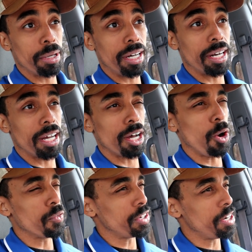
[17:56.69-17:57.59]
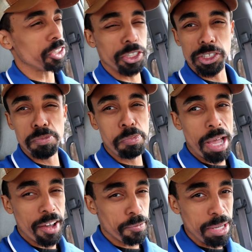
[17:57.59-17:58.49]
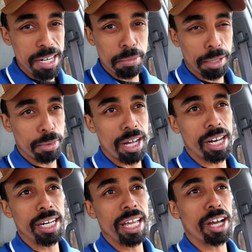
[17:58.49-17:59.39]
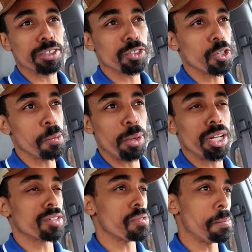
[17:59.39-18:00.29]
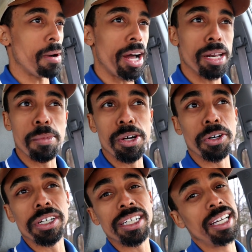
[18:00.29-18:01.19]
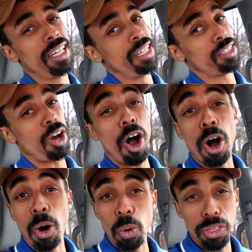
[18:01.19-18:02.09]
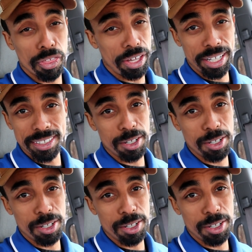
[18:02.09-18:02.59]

But uh, over the years, I've just have beaten my body down so much from bodybuilding to all the things